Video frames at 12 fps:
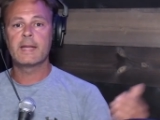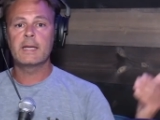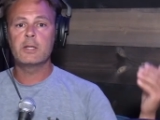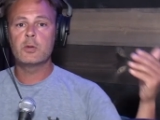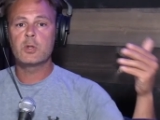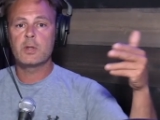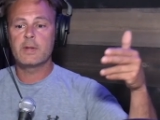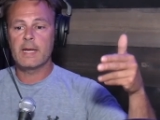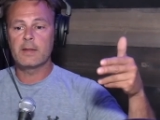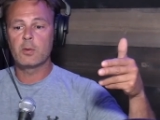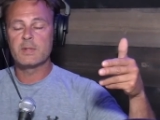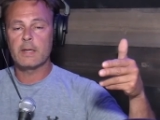then you sh
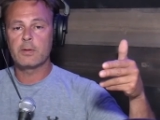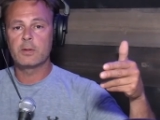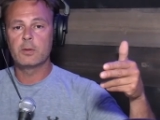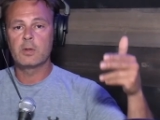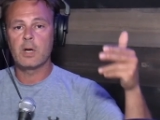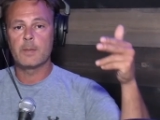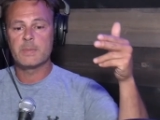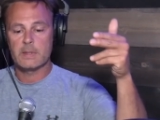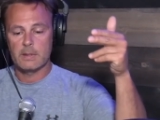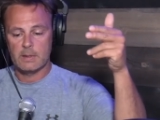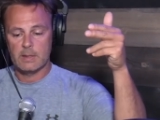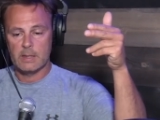then those other two
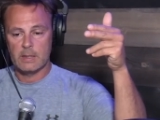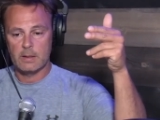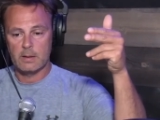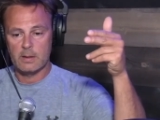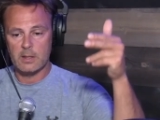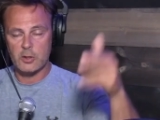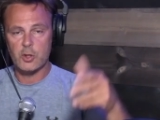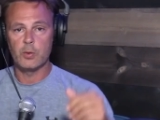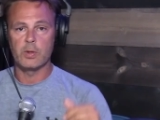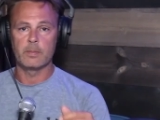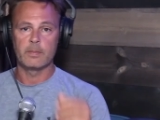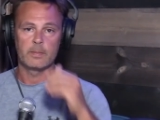cops can
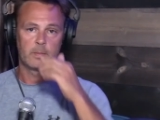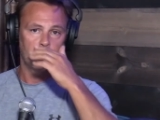shoot them.